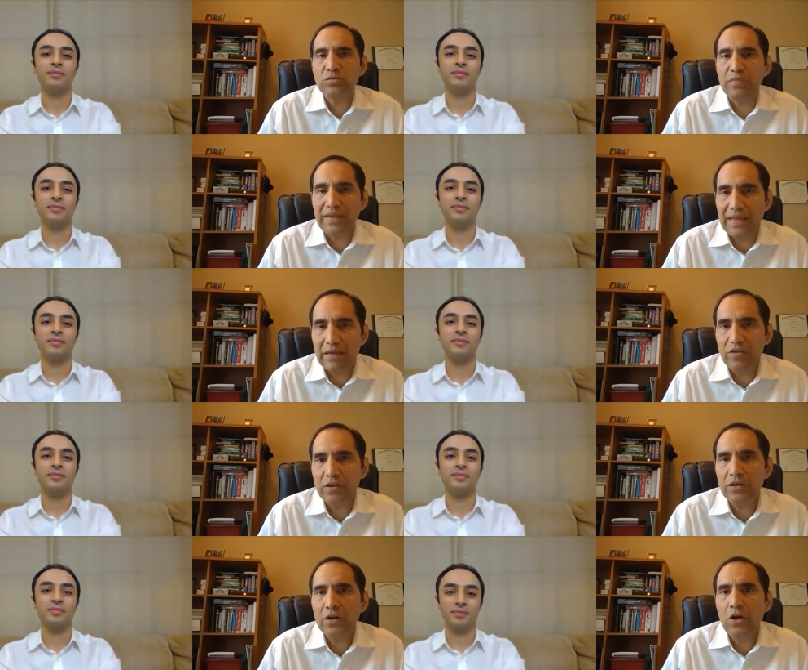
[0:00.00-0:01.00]

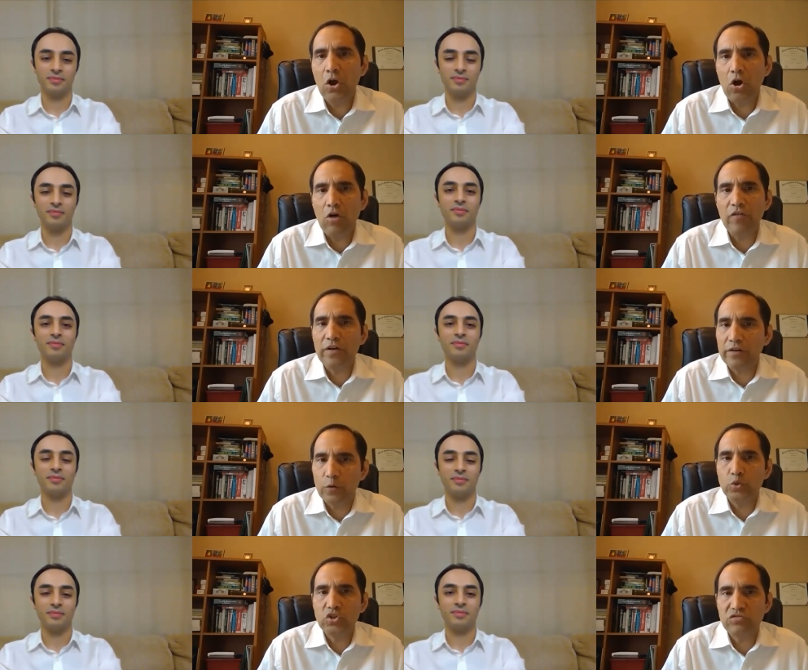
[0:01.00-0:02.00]
Speaker 1: behavior of
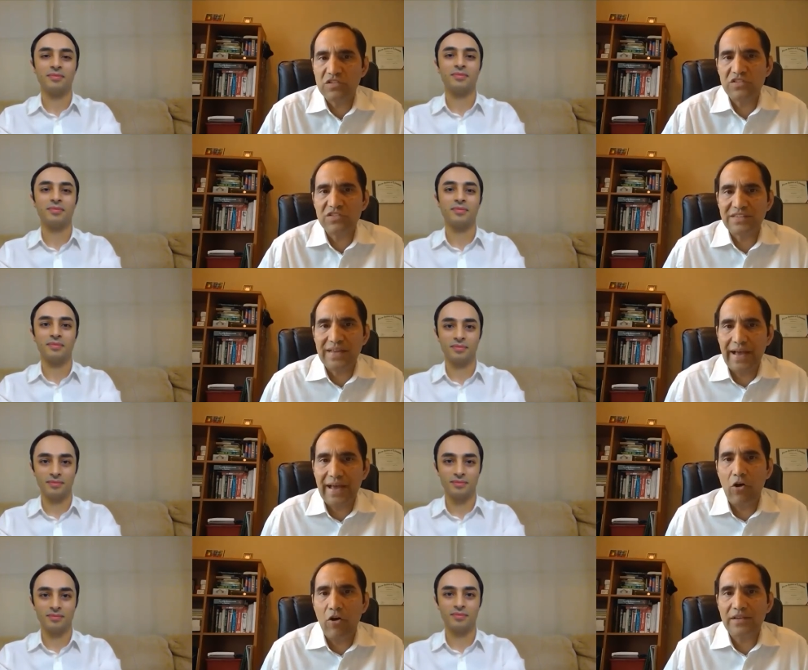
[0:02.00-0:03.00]
corrosion-resistant
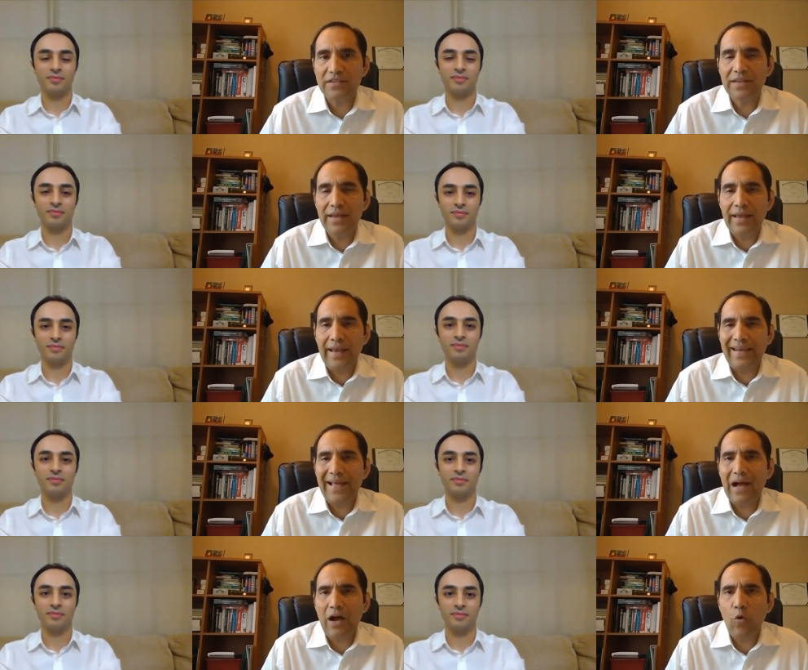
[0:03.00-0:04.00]
alloys and
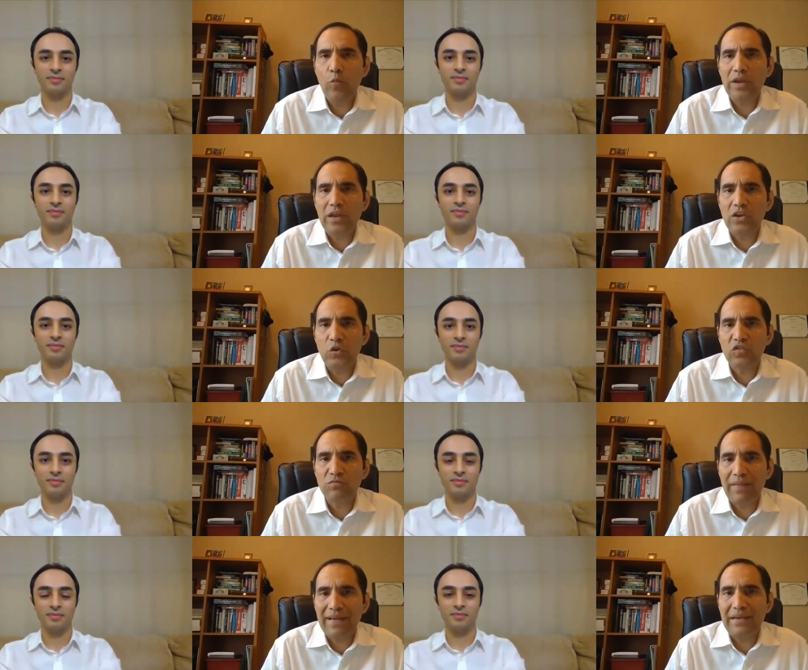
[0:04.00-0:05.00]
how we can use
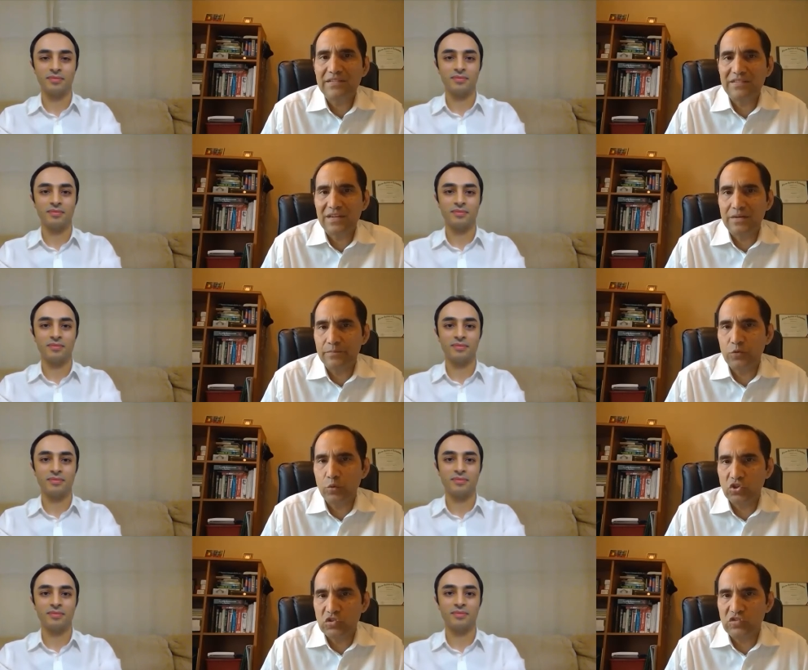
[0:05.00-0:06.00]
mechanistic
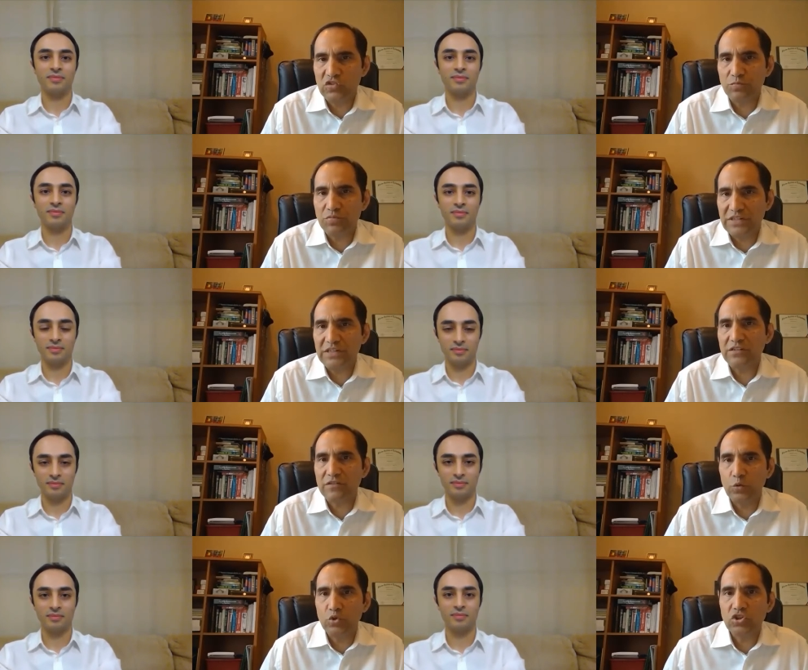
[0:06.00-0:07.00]
approaches to predict
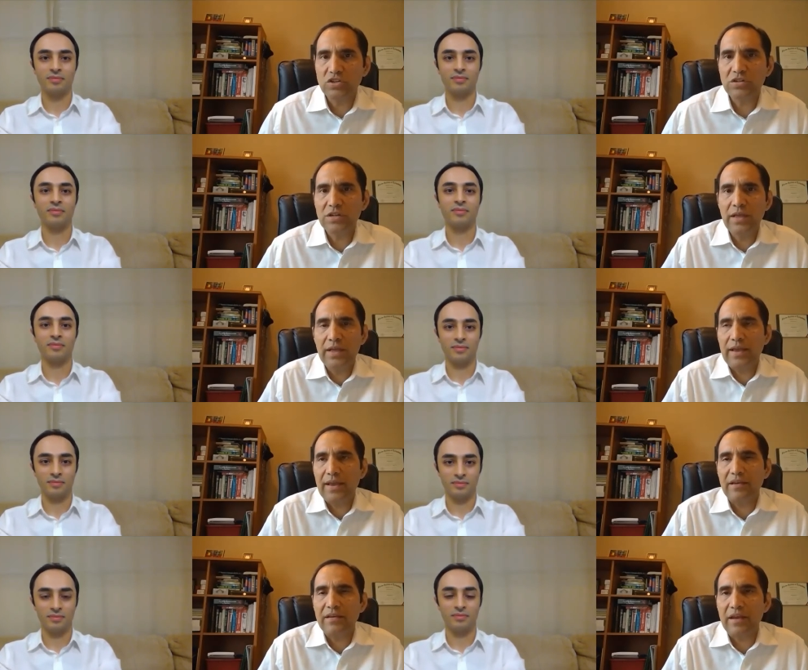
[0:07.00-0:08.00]
corrosion
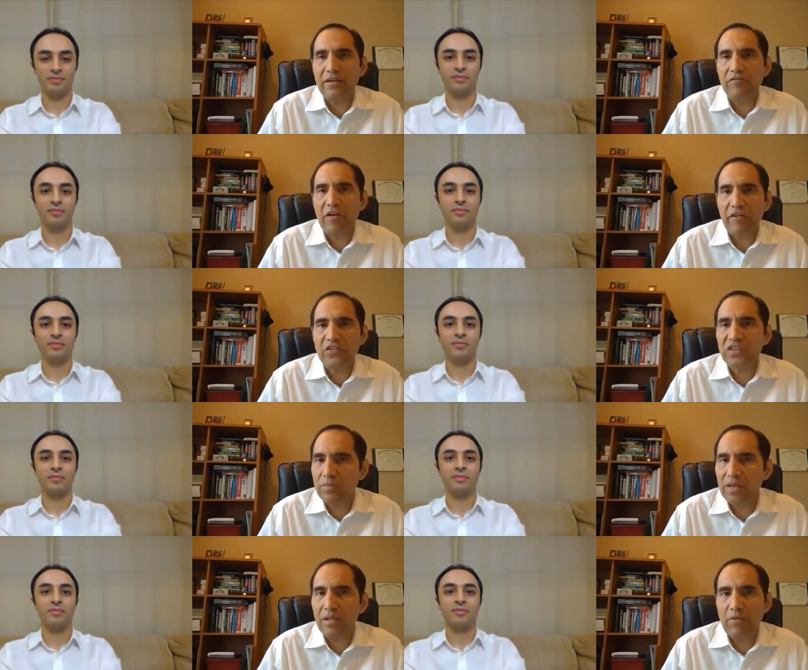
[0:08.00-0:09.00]
in, in various
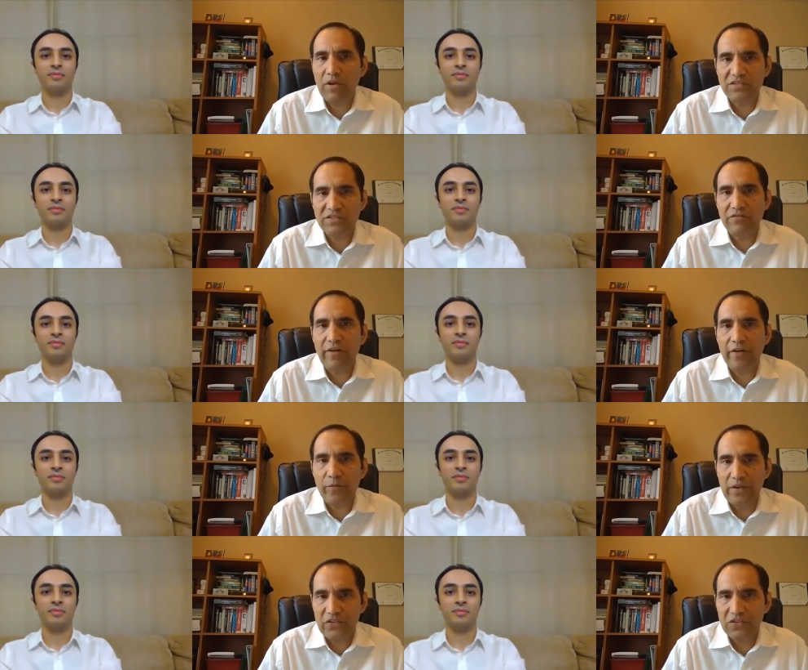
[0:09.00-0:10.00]
chemical process
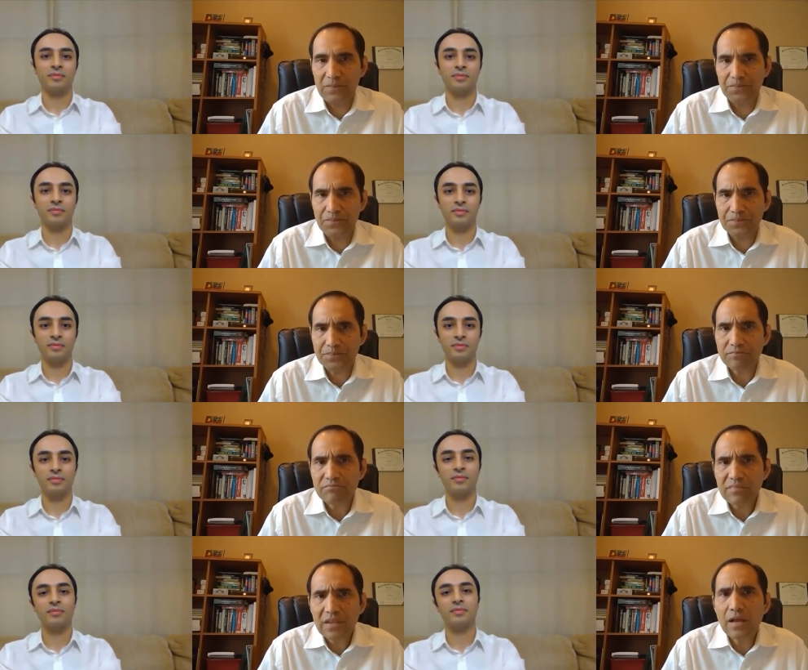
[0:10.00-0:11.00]
environments.
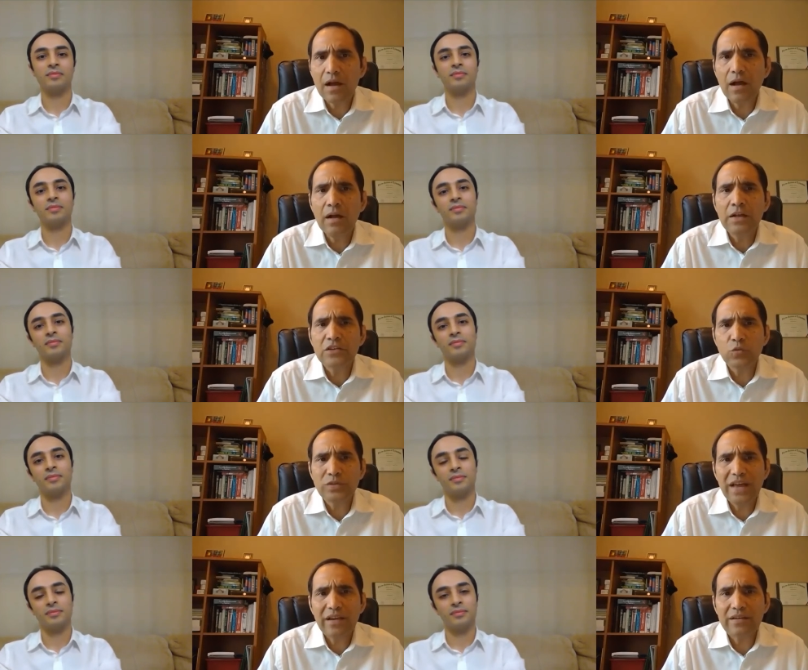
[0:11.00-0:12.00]
Uh, so with
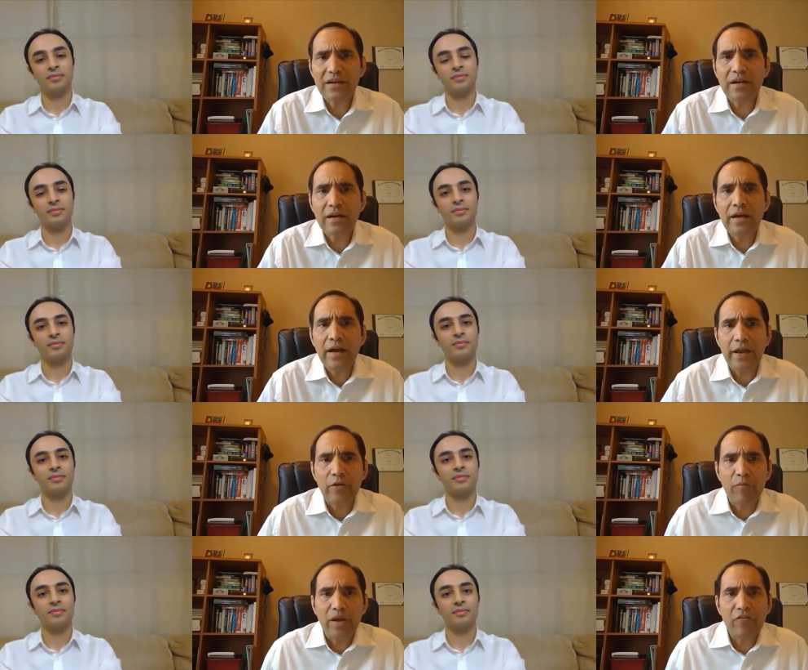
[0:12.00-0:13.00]
that, uh,
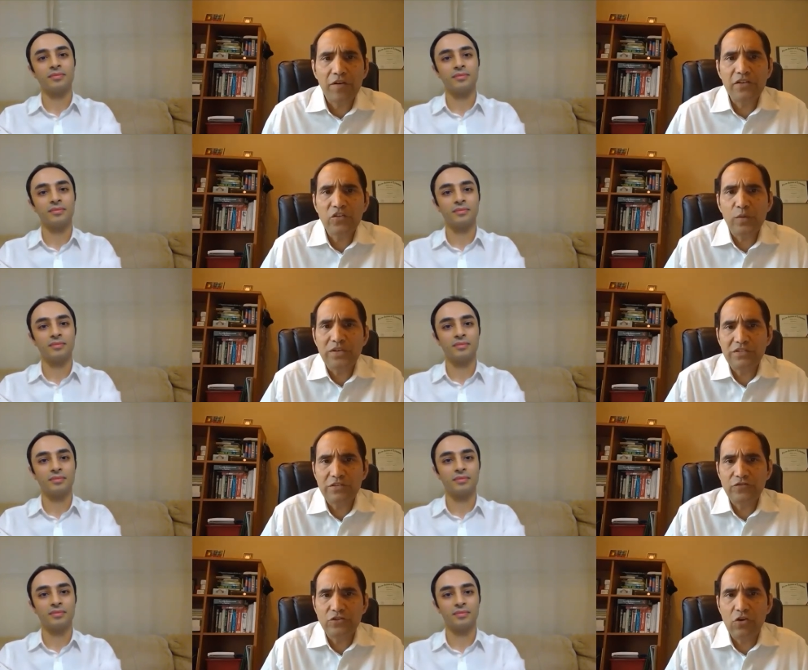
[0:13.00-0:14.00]
my first question
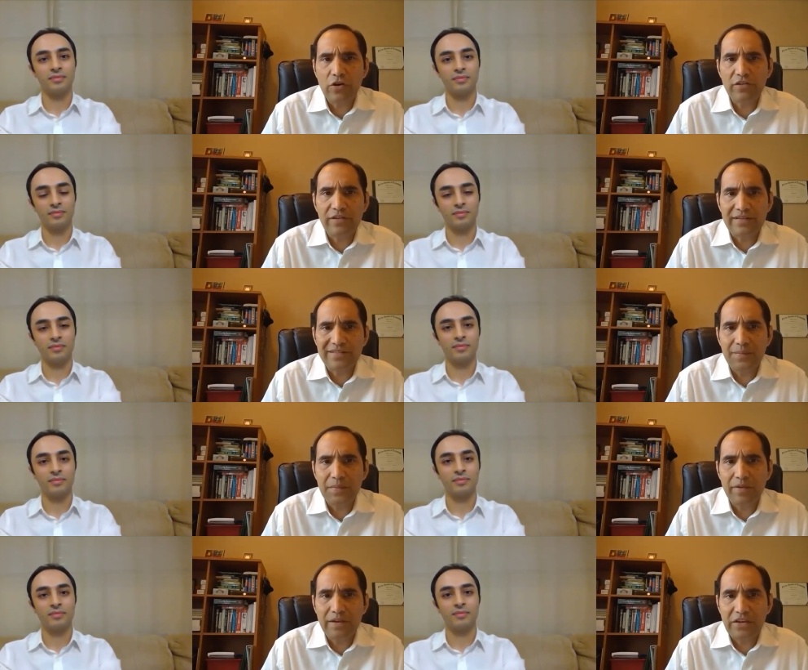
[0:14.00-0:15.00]
for Dr.
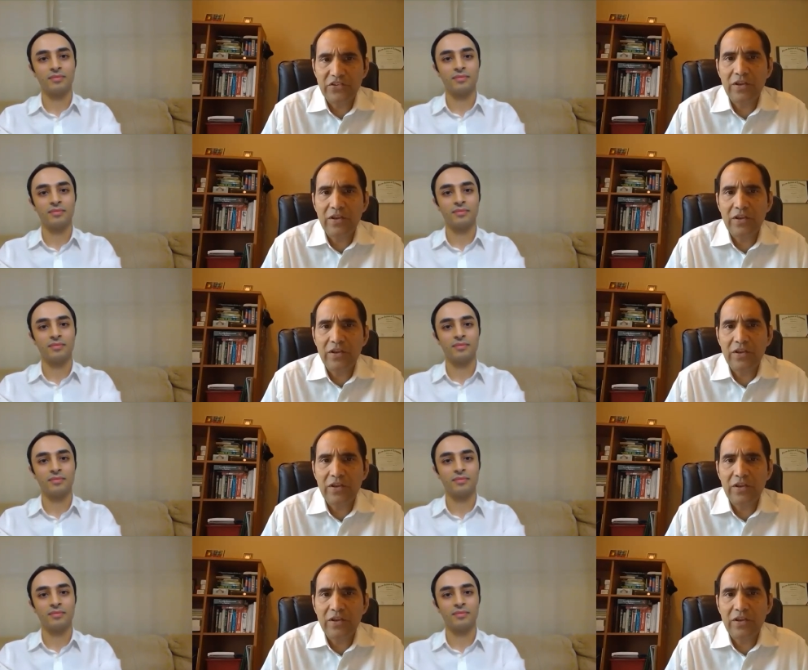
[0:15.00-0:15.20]
Eslamimanesh,